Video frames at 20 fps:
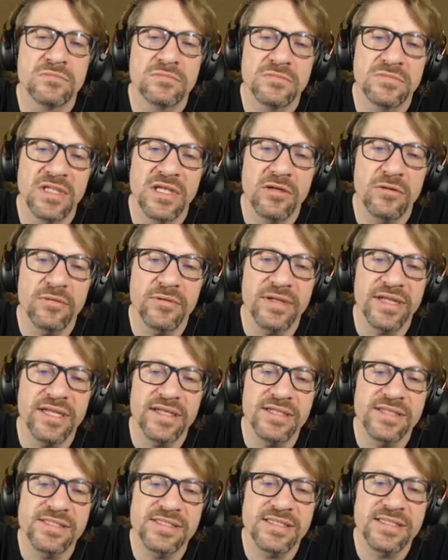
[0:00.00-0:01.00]
No,
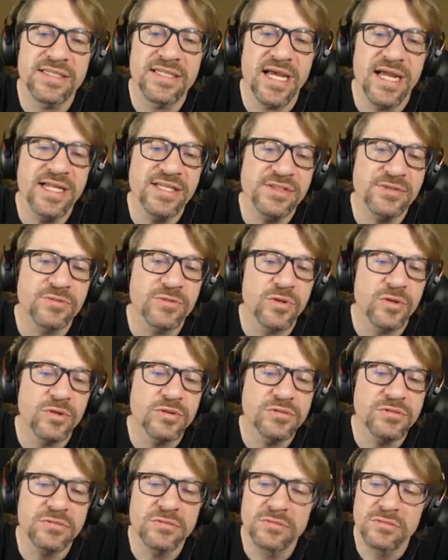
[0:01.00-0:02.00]
wait, does the dice
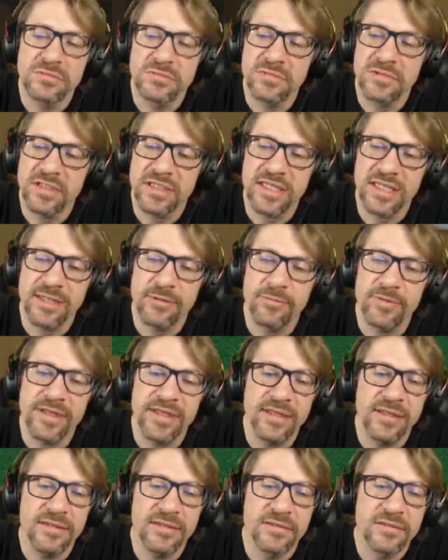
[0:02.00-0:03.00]
roll? Like, can
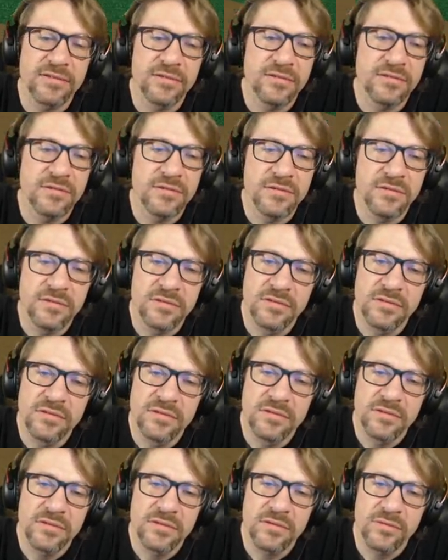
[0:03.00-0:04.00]
we...
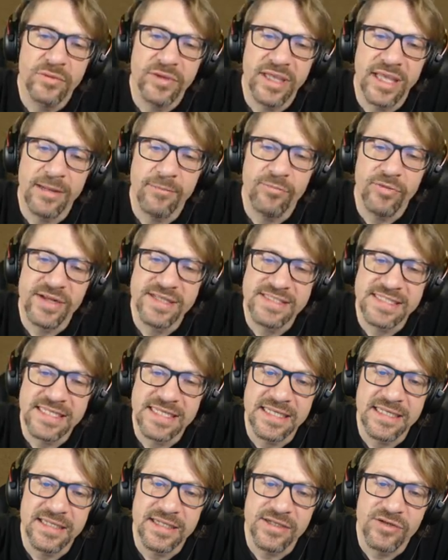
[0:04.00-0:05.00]
We can't press
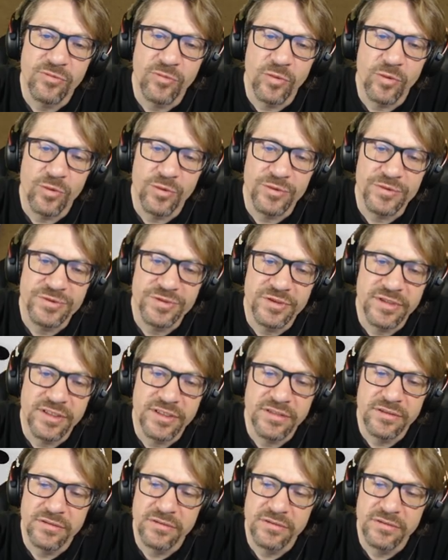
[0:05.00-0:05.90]
E and it rolls, right?